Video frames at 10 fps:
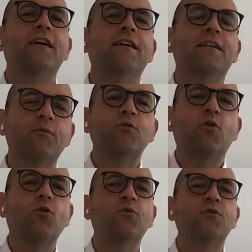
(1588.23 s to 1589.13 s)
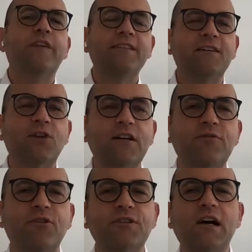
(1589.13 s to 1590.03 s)
Uh, he would go to Southern
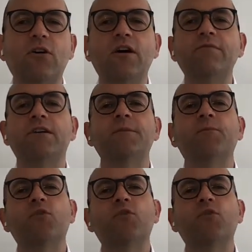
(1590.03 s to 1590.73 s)
California, however.